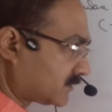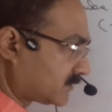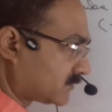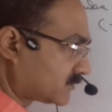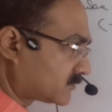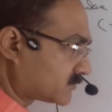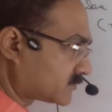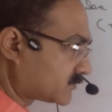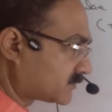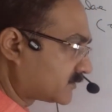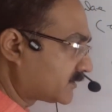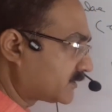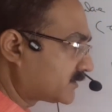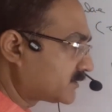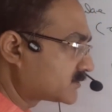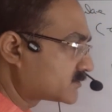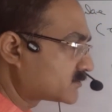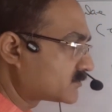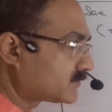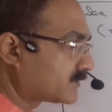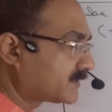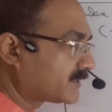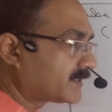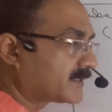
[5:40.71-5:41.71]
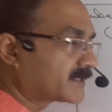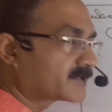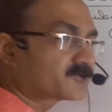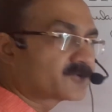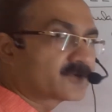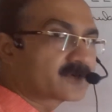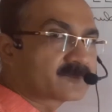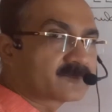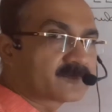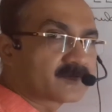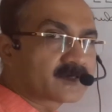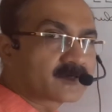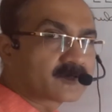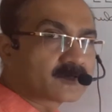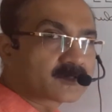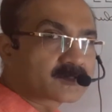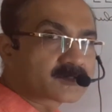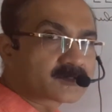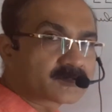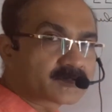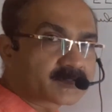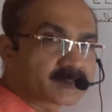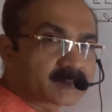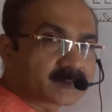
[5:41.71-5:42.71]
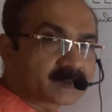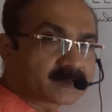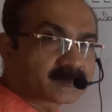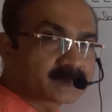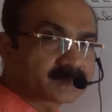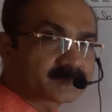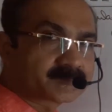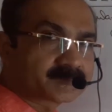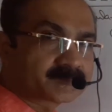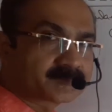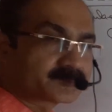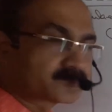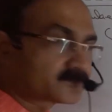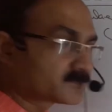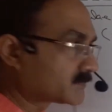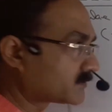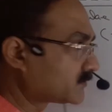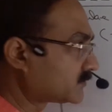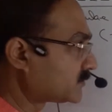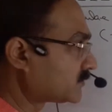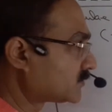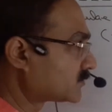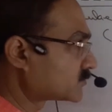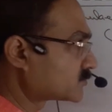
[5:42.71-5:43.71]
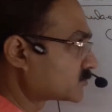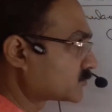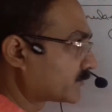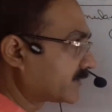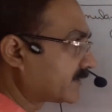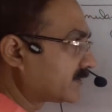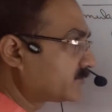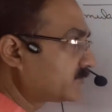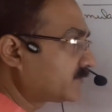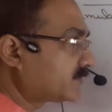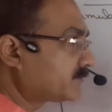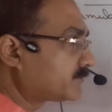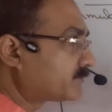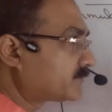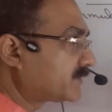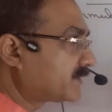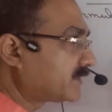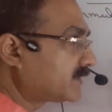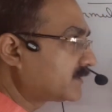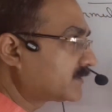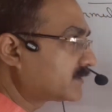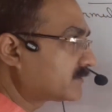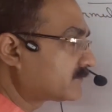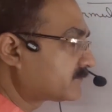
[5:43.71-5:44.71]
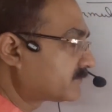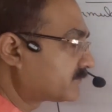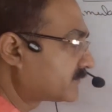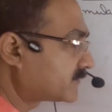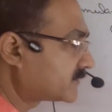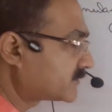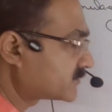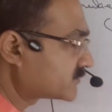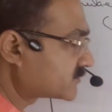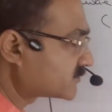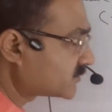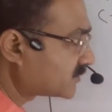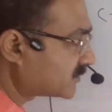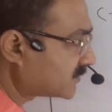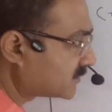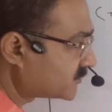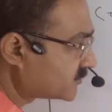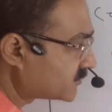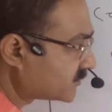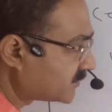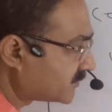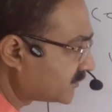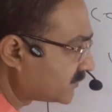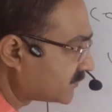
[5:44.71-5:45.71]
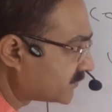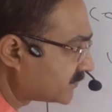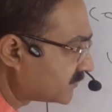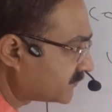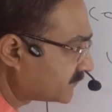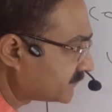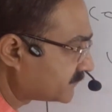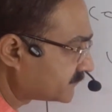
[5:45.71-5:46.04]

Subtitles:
So there is no electric field also here. So when we bring the first charge here,